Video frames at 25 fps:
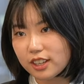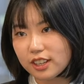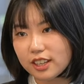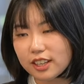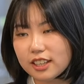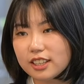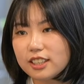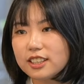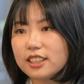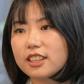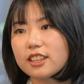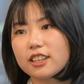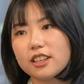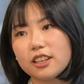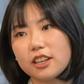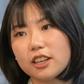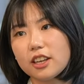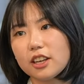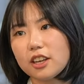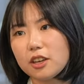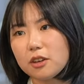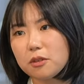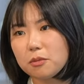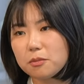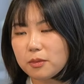Got it.
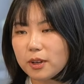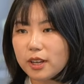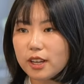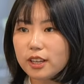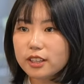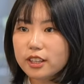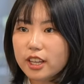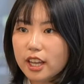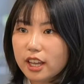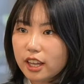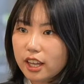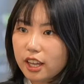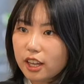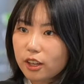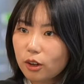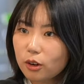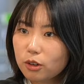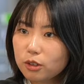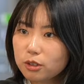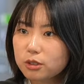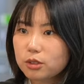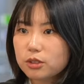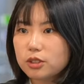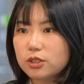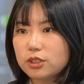Give, and they can
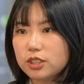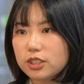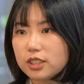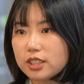also